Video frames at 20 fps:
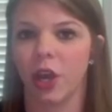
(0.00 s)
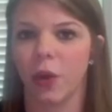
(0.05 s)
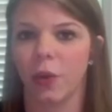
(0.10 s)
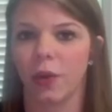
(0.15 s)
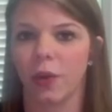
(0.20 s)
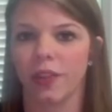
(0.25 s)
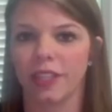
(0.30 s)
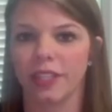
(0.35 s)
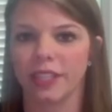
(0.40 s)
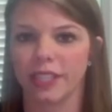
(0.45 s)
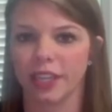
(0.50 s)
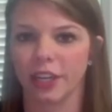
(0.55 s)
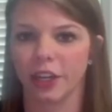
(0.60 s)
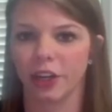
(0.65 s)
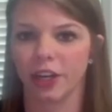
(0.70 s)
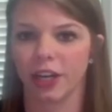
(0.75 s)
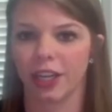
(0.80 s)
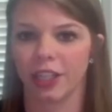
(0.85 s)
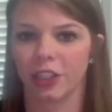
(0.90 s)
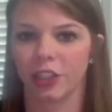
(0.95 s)
with its
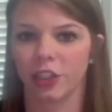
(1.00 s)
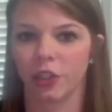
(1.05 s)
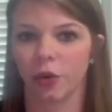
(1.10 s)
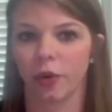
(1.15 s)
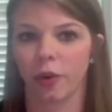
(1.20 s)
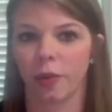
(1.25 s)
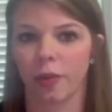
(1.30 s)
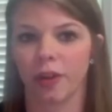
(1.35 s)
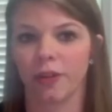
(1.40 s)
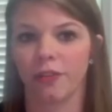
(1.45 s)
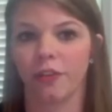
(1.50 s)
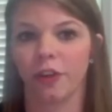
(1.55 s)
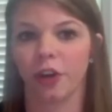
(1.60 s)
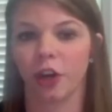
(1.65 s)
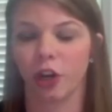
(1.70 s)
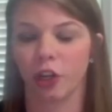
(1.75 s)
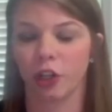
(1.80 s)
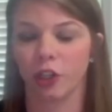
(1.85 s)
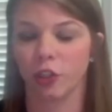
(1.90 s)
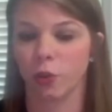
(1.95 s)
International Women of
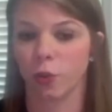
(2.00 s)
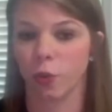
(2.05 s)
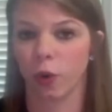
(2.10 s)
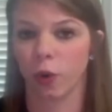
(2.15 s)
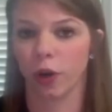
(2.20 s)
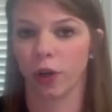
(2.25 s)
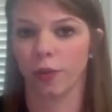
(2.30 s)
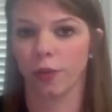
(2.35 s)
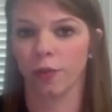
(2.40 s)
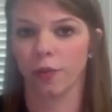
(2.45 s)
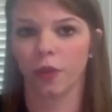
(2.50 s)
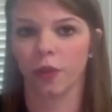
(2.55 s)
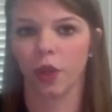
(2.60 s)
Courage Award,